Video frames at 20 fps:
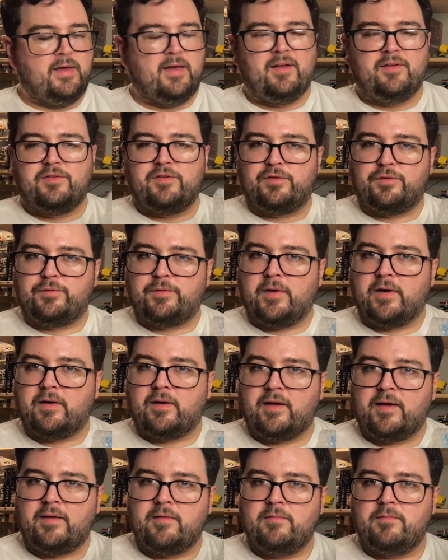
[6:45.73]
This is
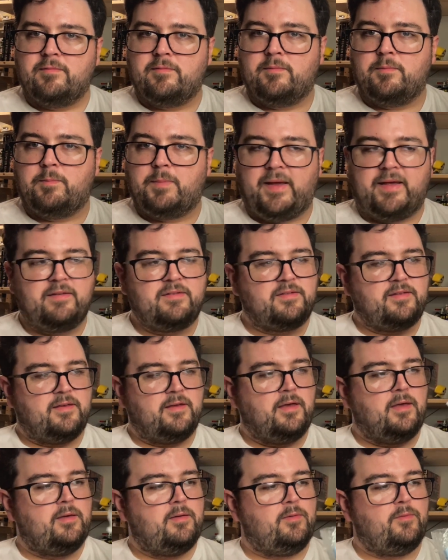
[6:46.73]
very
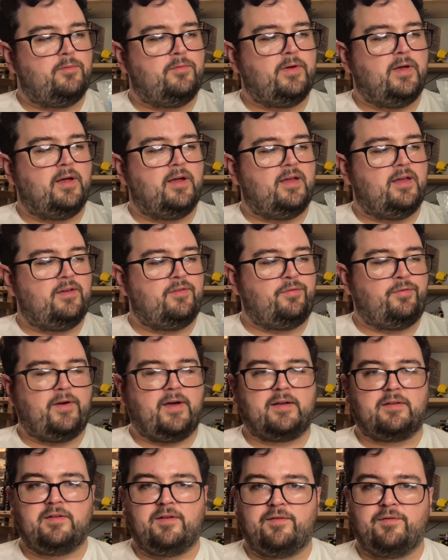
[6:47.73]
basic, very
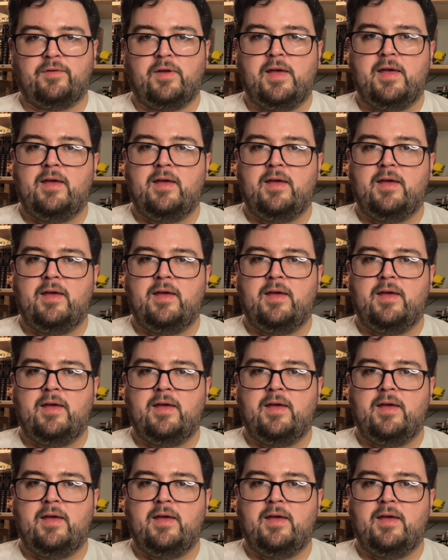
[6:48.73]
effective.